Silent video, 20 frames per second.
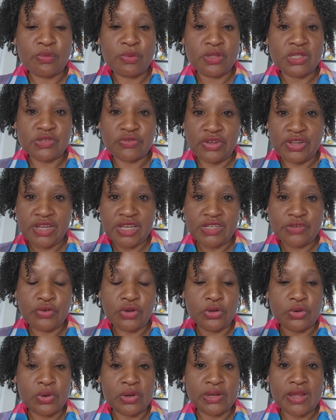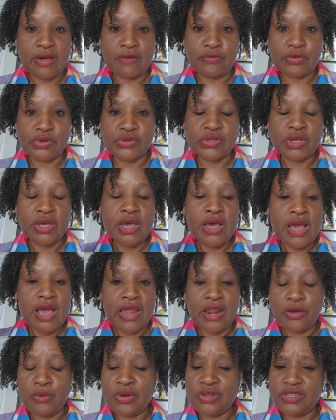build this foundation for the lower levels.
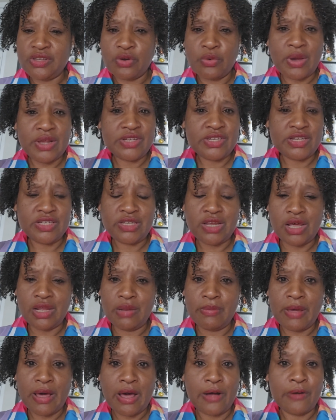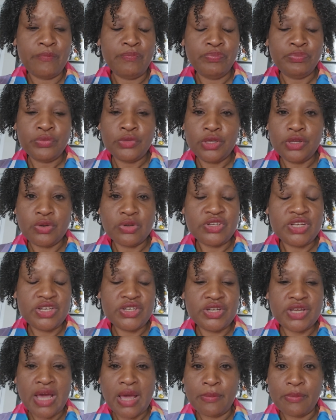And I go into great detail about,
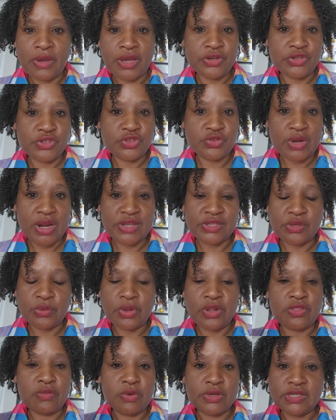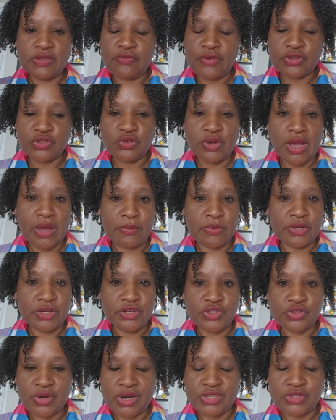teaching comprehension strategies, what are the most effective comprehension
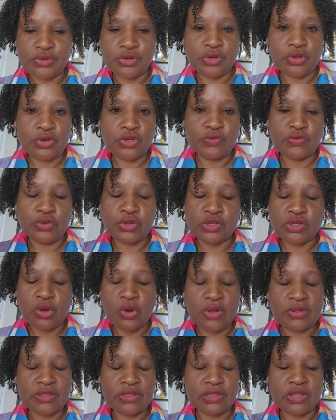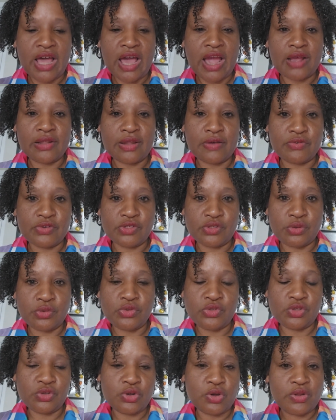strategies you can use for those higher level
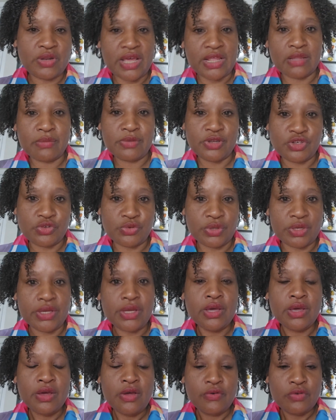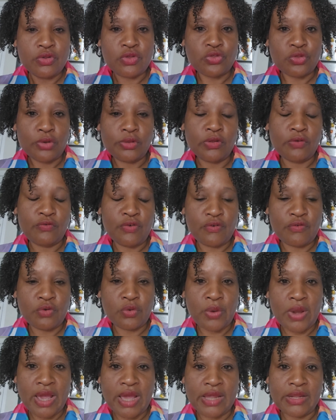students, in elementary, 3rd through 5th
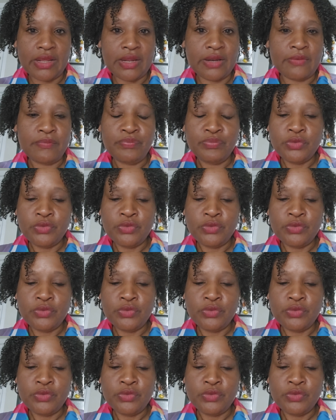grade. And,